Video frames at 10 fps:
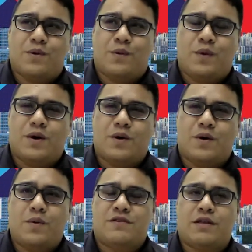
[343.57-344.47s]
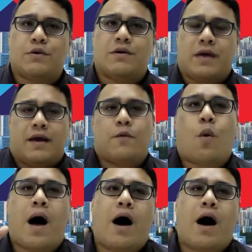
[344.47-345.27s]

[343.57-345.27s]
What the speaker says: We always try to, okay,